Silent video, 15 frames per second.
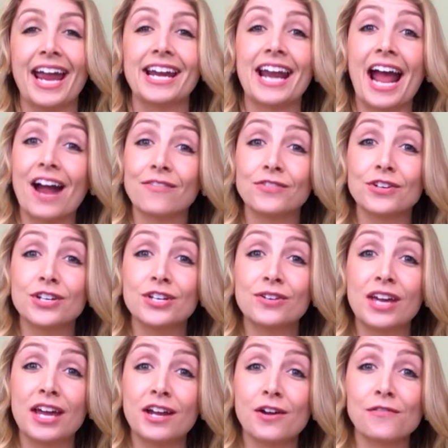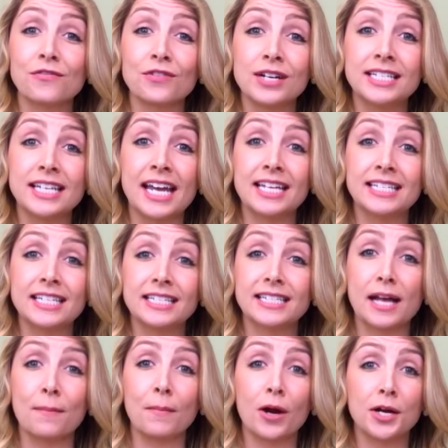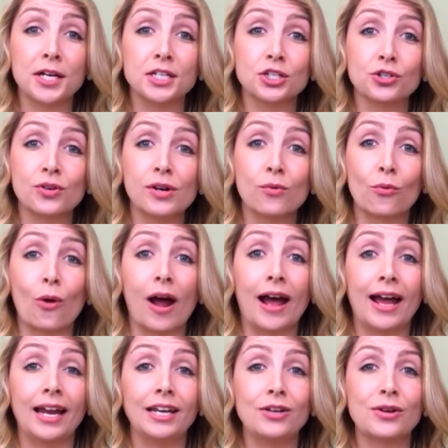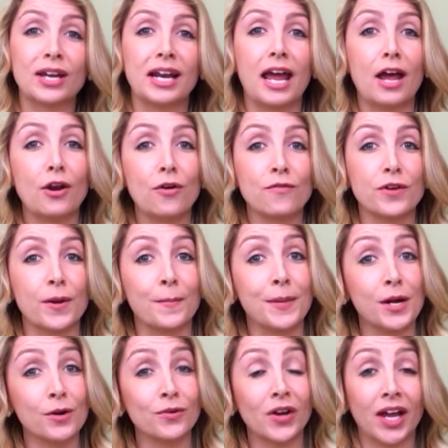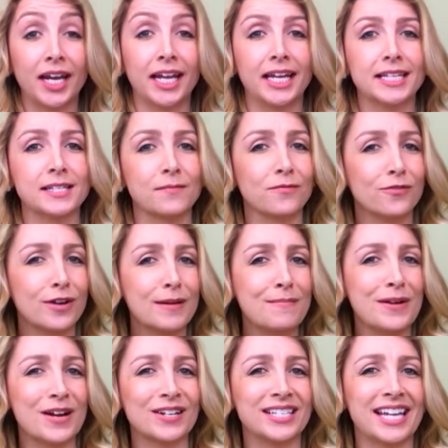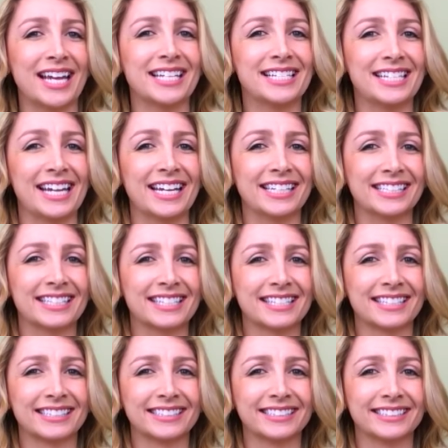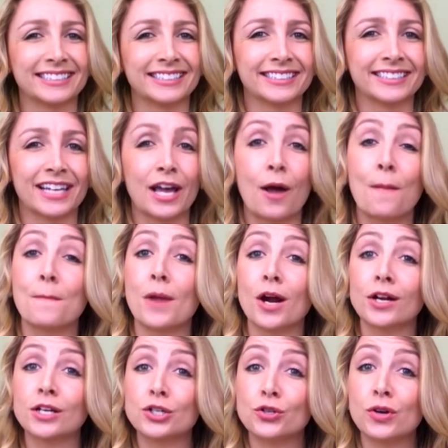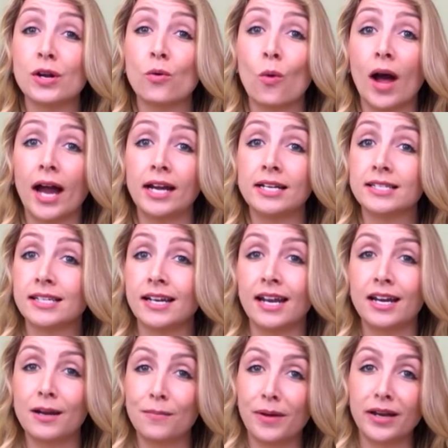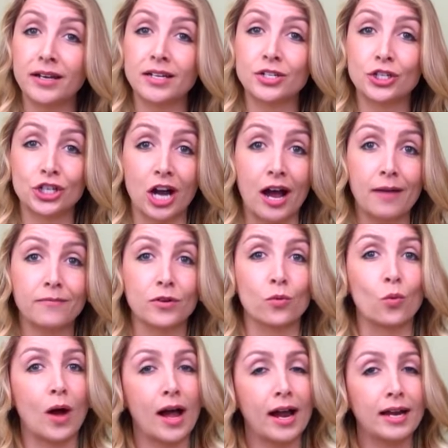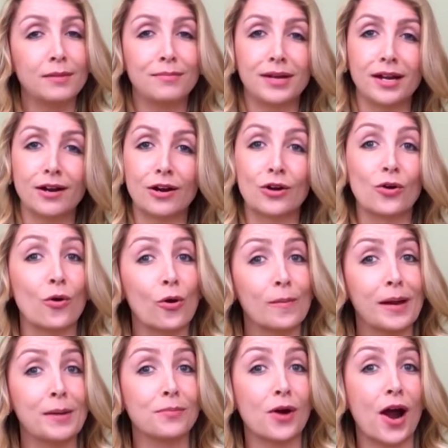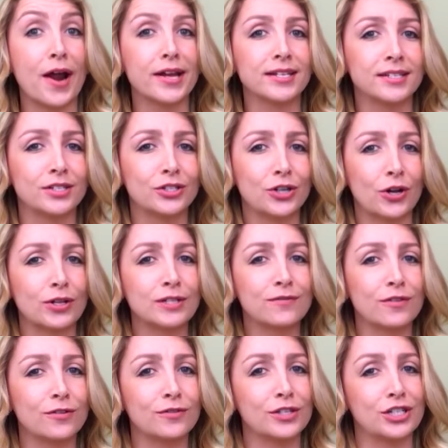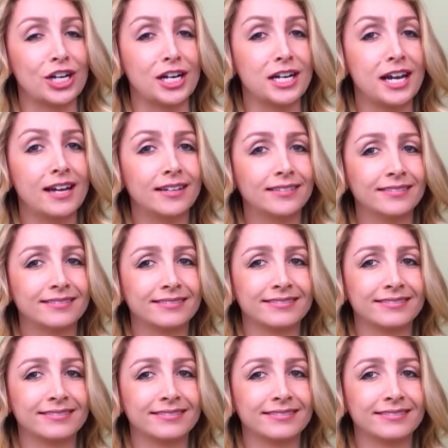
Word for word: And after you get your free tastings at Market Street Wine, you can head over to Beer Run and get some free beer tastings. Market Street Wine is an independent shop for wine, beer, and gourmet products in Charlottesville, Virginia.